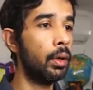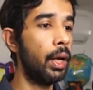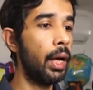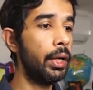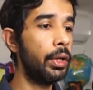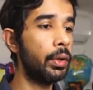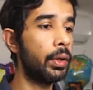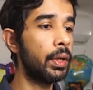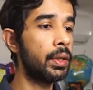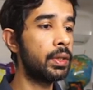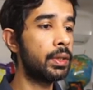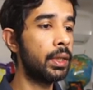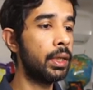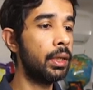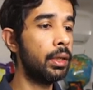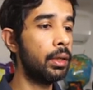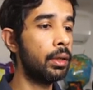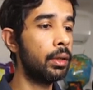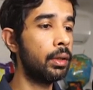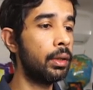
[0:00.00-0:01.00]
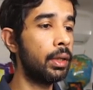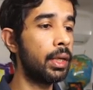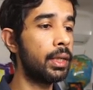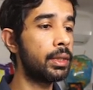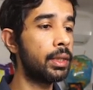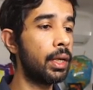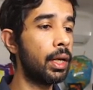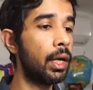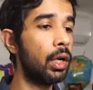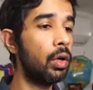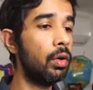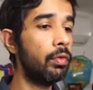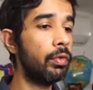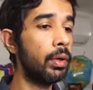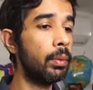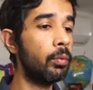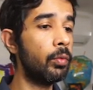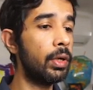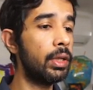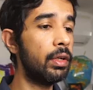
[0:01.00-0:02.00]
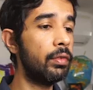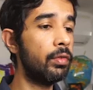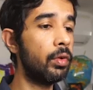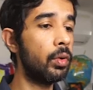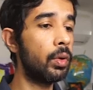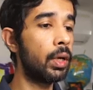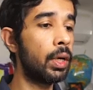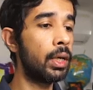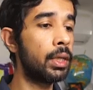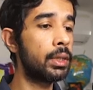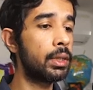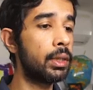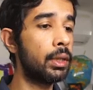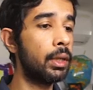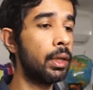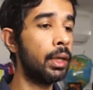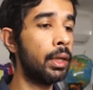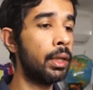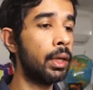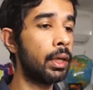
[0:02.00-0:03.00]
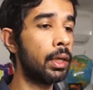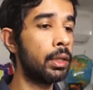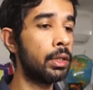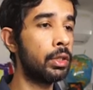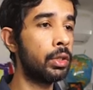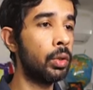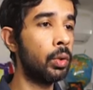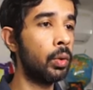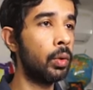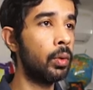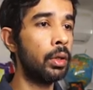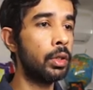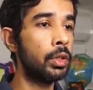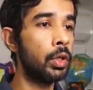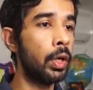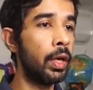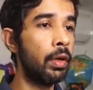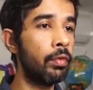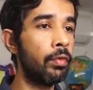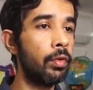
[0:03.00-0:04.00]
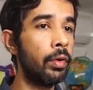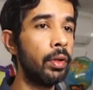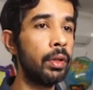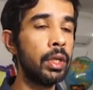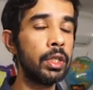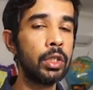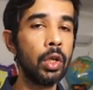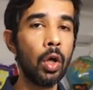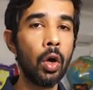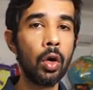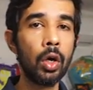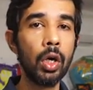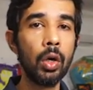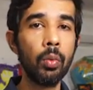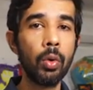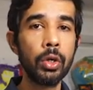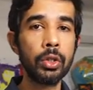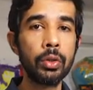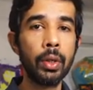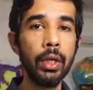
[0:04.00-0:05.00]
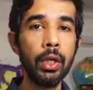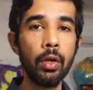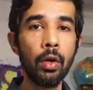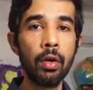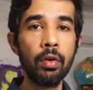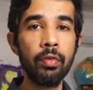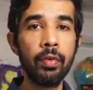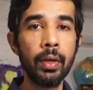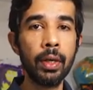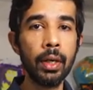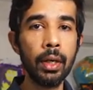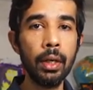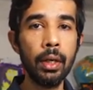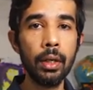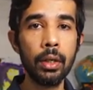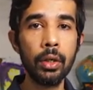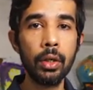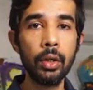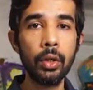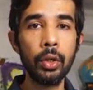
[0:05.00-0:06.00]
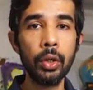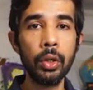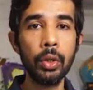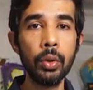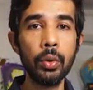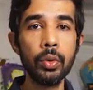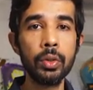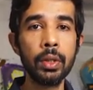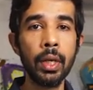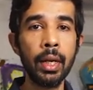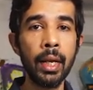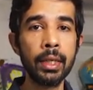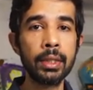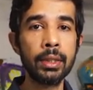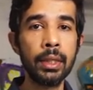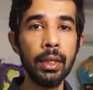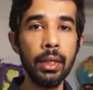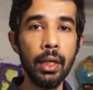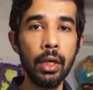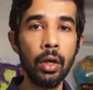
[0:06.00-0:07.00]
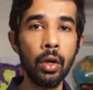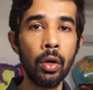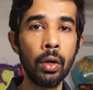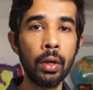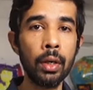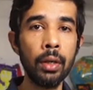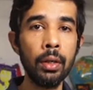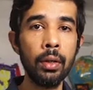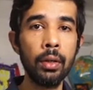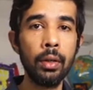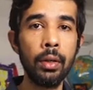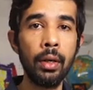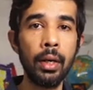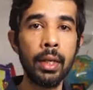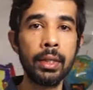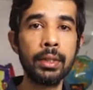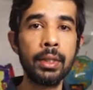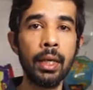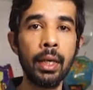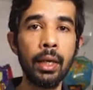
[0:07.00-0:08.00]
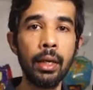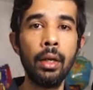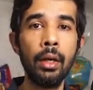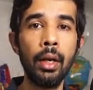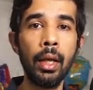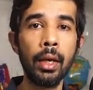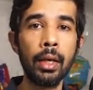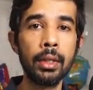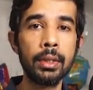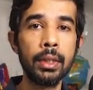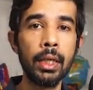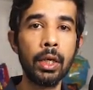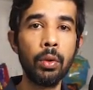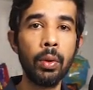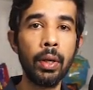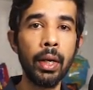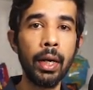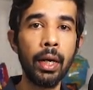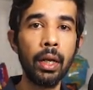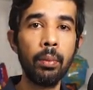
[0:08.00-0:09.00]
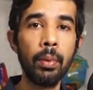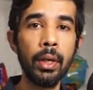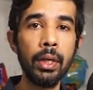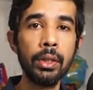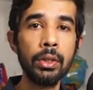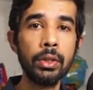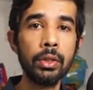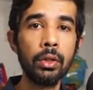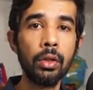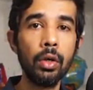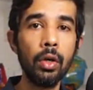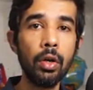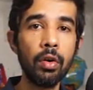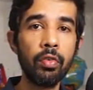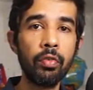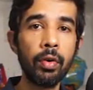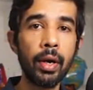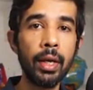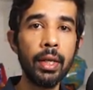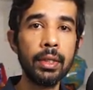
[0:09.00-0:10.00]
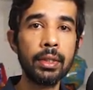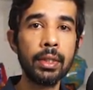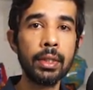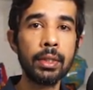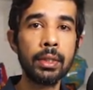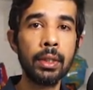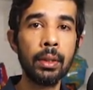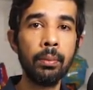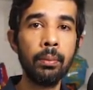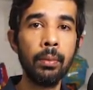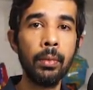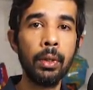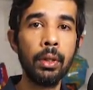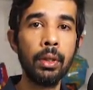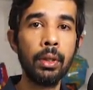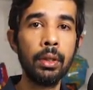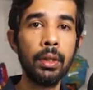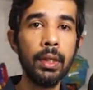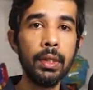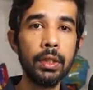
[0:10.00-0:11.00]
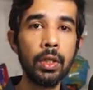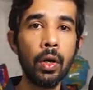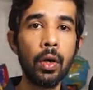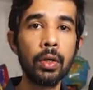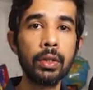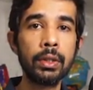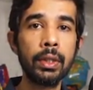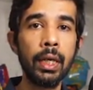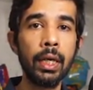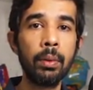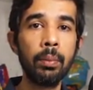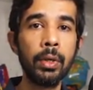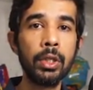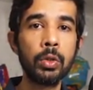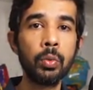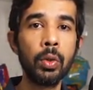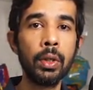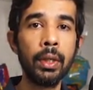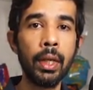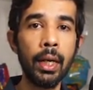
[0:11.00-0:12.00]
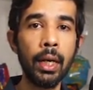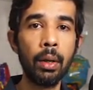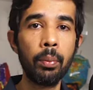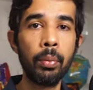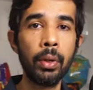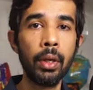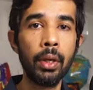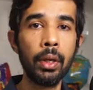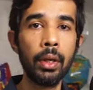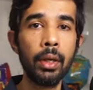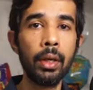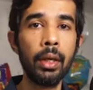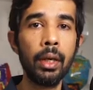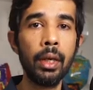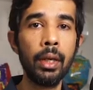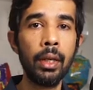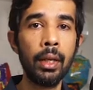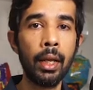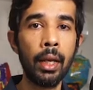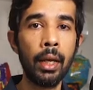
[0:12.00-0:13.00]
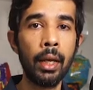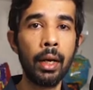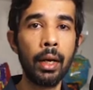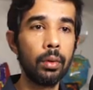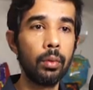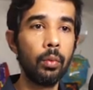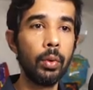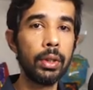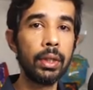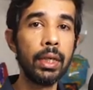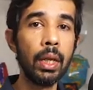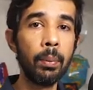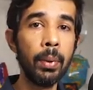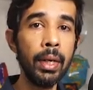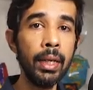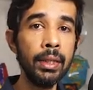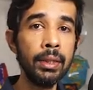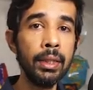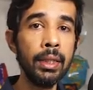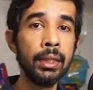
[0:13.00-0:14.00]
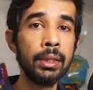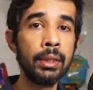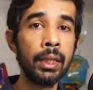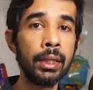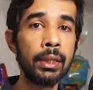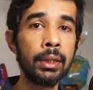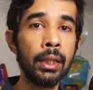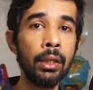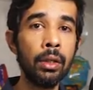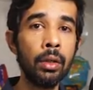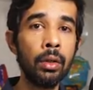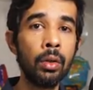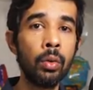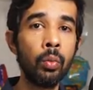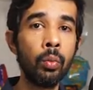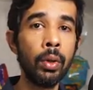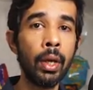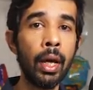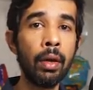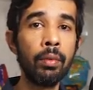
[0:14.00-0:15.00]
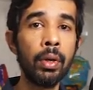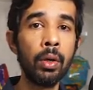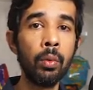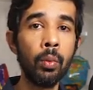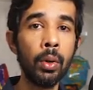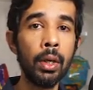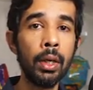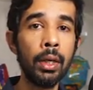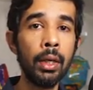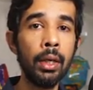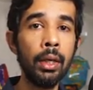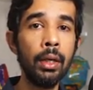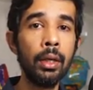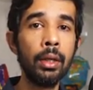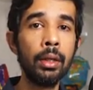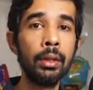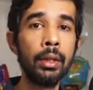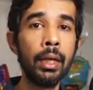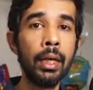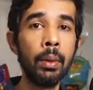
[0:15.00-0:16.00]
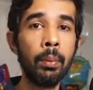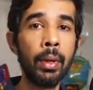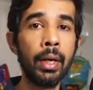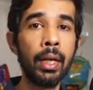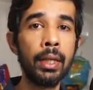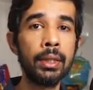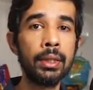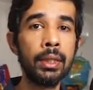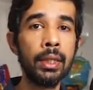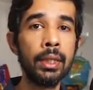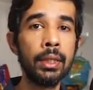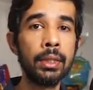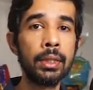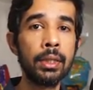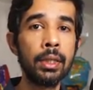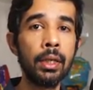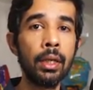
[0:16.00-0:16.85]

And you can see there is a hello from weather forecast in the console. So if this logger was reconfigured to use an external logger, let's say like a SQL database or a file system, these log statements would then appear in there. With dependency injection, we have inverted the dependencies.